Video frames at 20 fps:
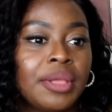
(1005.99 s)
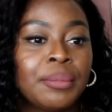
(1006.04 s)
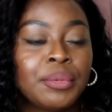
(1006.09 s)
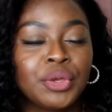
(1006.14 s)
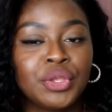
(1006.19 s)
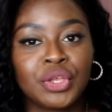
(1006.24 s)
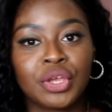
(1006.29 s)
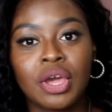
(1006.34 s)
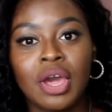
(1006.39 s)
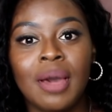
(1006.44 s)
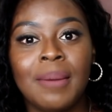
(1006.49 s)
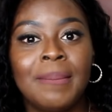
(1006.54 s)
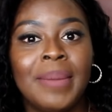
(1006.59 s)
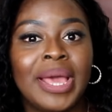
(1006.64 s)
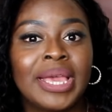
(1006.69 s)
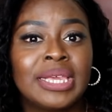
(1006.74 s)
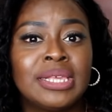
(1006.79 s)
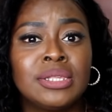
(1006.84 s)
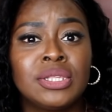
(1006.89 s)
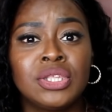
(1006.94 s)
I'm gonna come
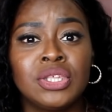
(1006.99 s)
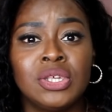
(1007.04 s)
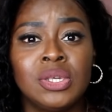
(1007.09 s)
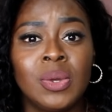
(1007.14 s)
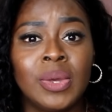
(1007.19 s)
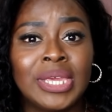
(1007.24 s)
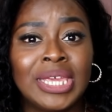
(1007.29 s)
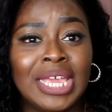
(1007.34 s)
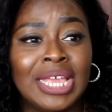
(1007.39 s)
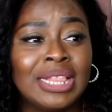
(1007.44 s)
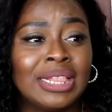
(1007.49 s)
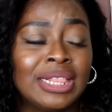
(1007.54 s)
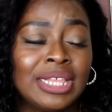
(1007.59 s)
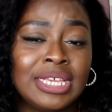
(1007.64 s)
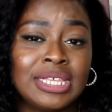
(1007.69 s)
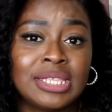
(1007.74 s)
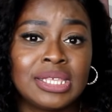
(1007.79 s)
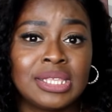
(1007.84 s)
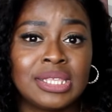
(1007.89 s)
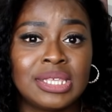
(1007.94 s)
back and see you again
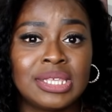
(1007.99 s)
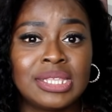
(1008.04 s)
later